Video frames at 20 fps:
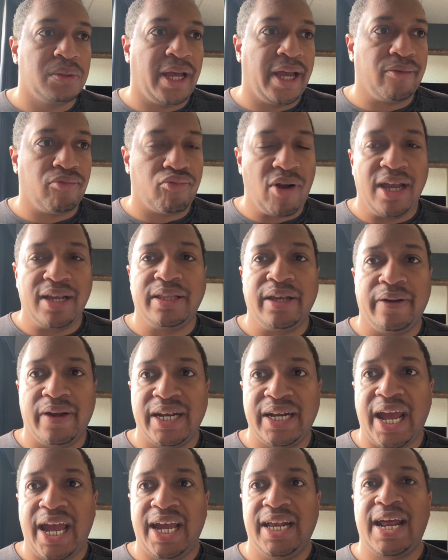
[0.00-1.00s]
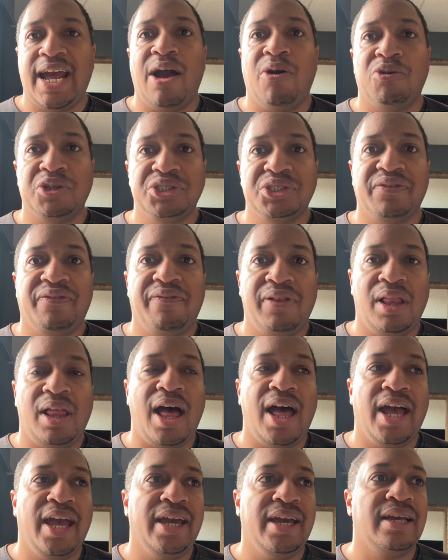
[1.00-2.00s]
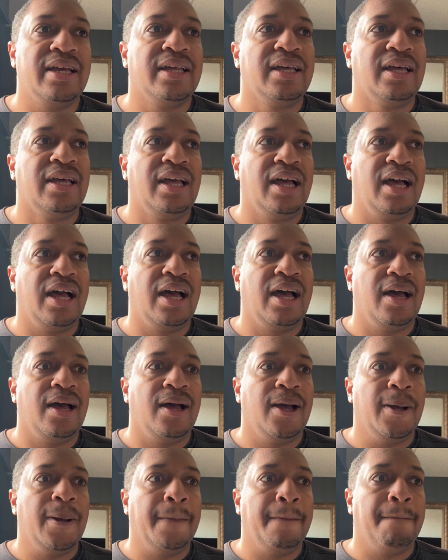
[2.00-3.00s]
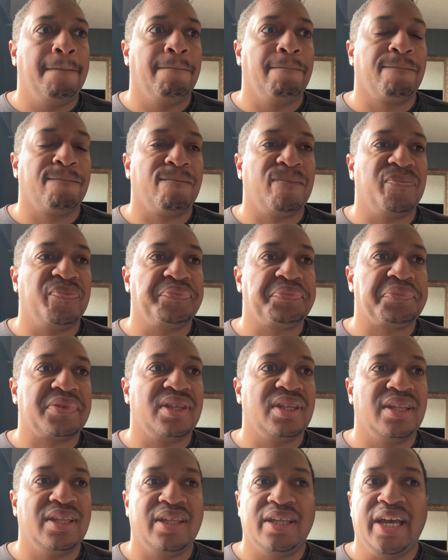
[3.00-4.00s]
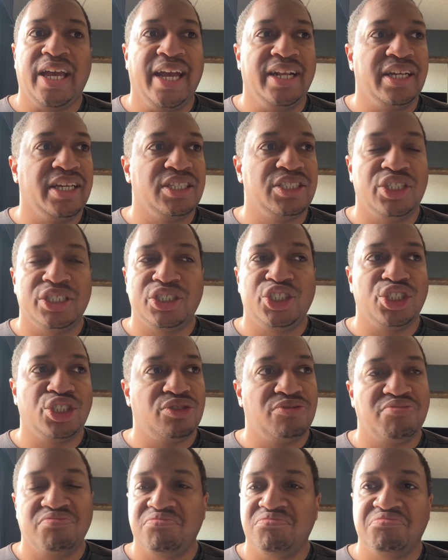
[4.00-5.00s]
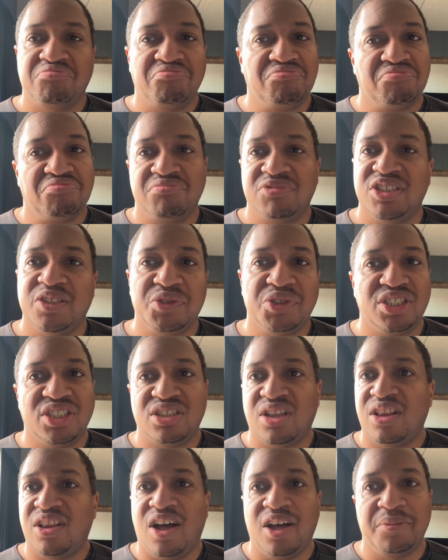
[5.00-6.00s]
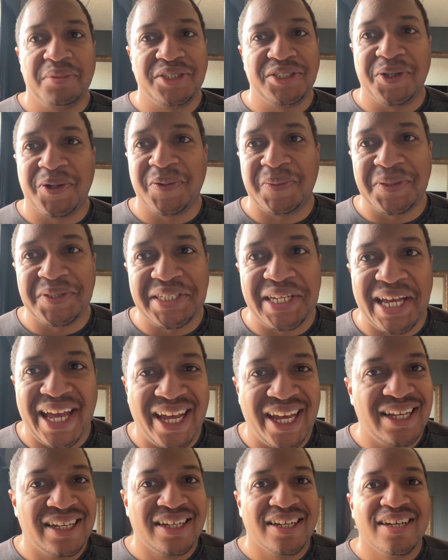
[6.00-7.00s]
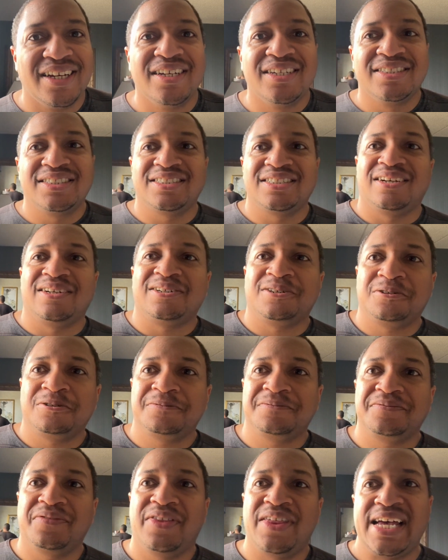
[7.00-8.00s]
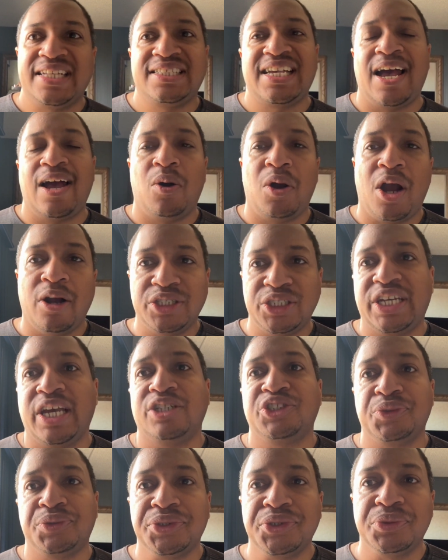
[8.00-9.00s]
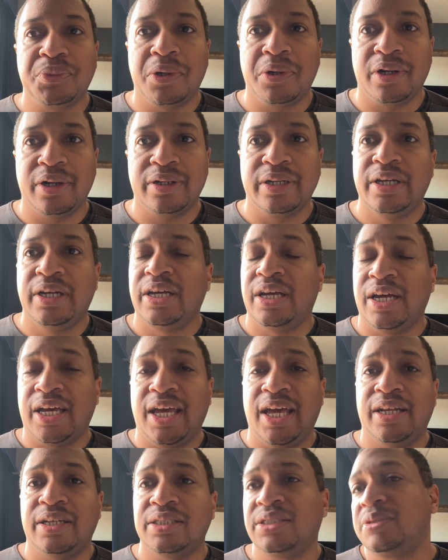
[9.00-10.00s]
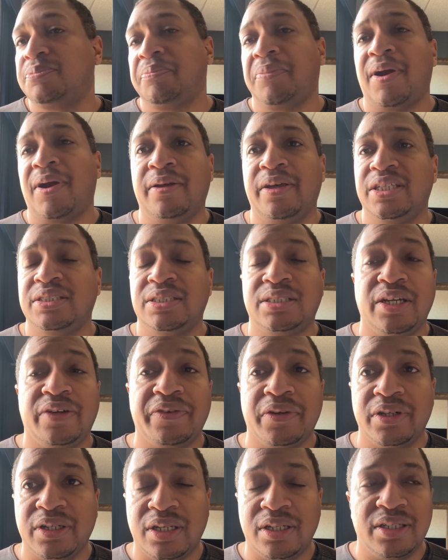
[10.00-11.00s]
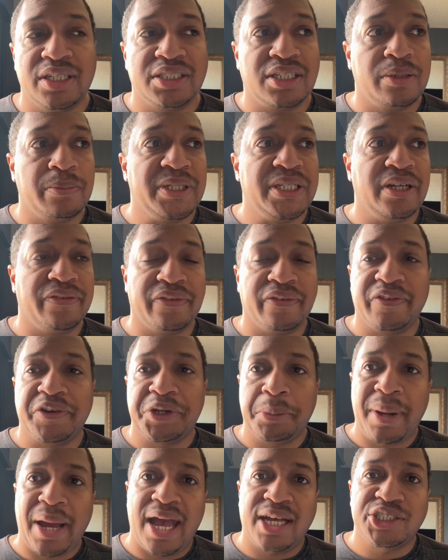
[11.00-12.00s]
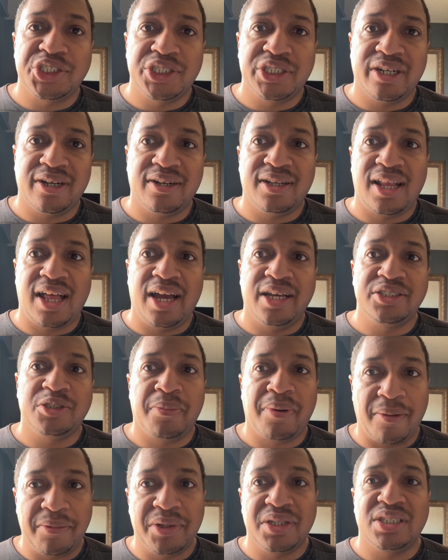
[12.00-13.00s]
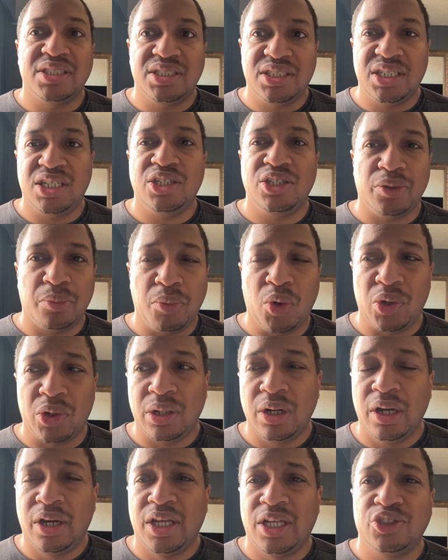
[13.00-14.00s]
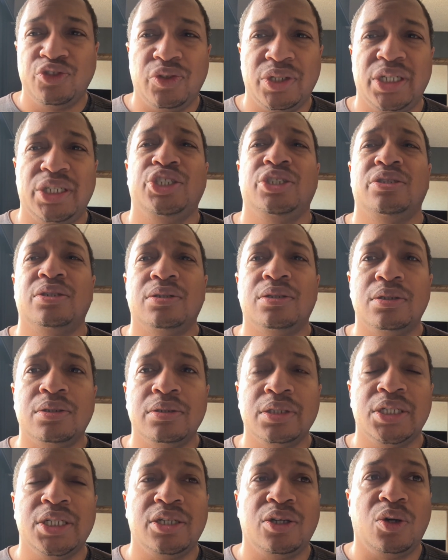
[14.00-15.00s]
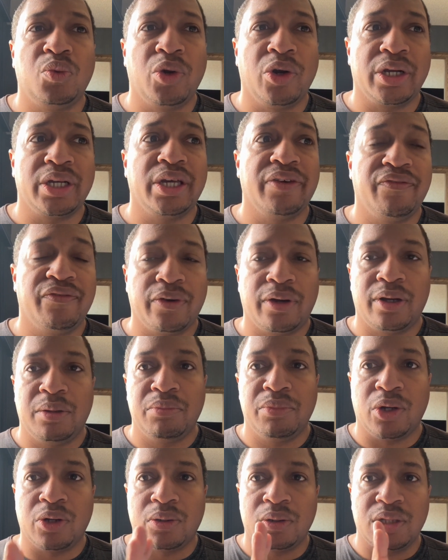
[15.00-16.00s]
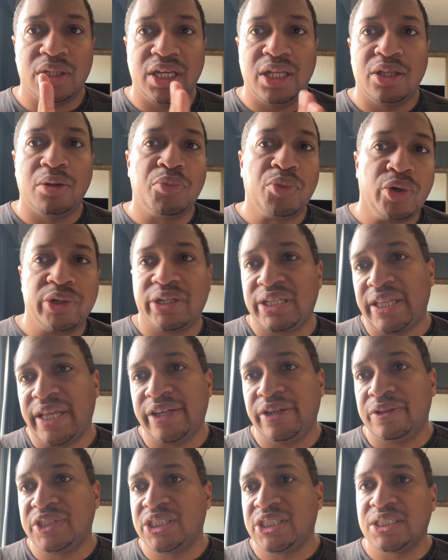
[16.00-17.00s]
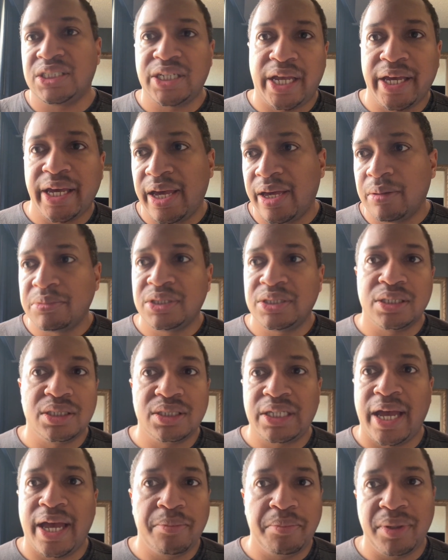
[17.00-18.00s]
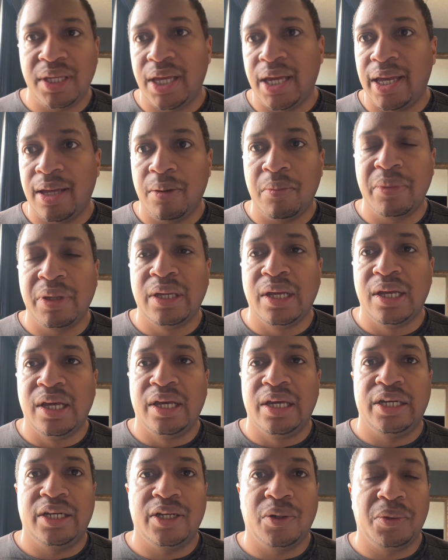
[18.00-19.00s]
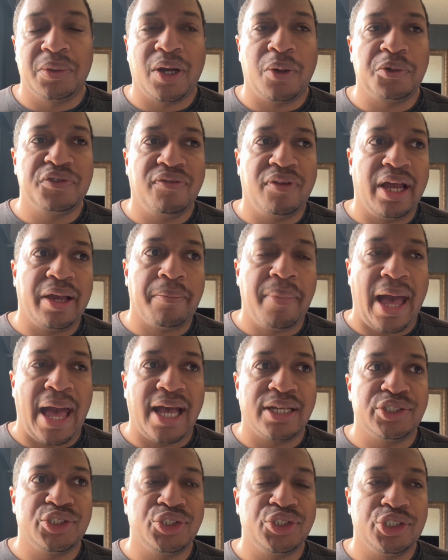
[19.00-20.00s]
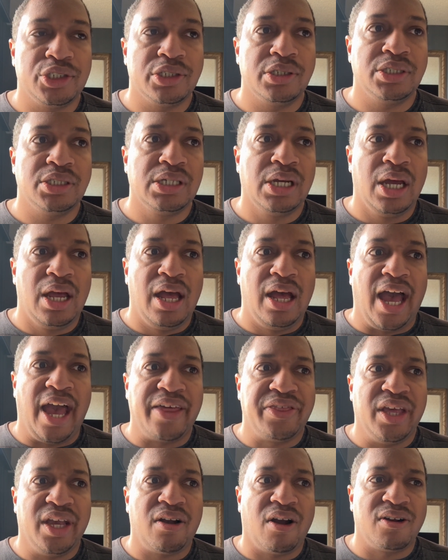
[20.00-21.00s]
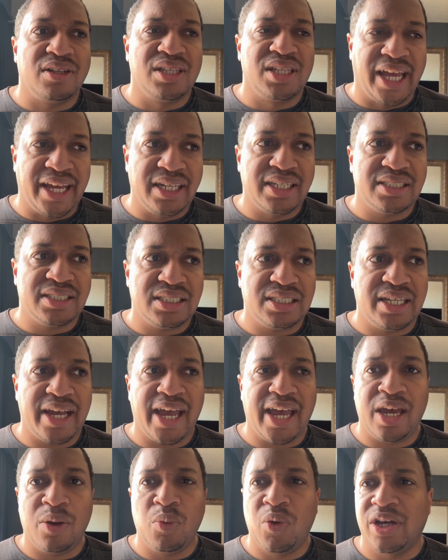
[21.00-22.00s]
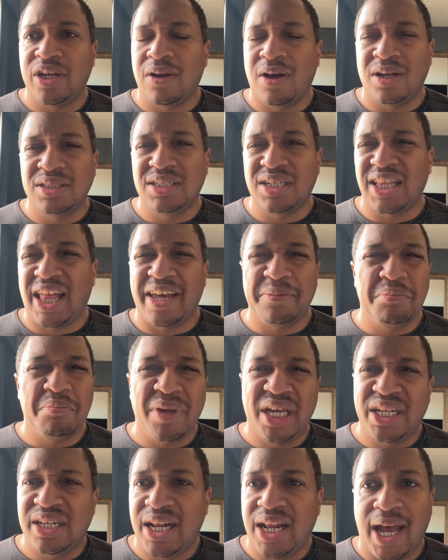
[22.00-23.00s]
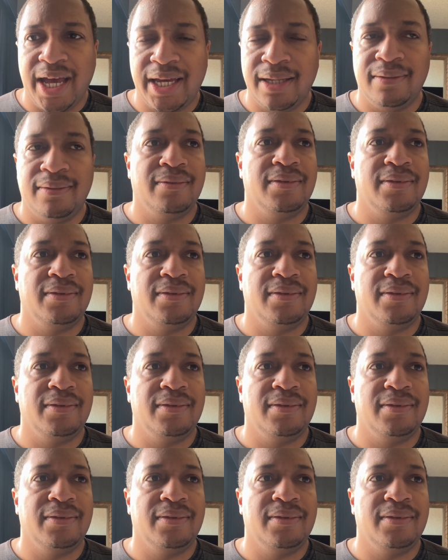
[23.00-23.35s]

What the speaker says: right there at 8 hours of flying. And it was just a long, miserable day. So that's how our schedules work. Again, it's different. It's going to be different for your passenger airlines. You're probably going to see your more traditional, working from early in the morning, like your 6 a.m. to 10 p.m. When I was flying passengers, I think our latest day went on to midnight,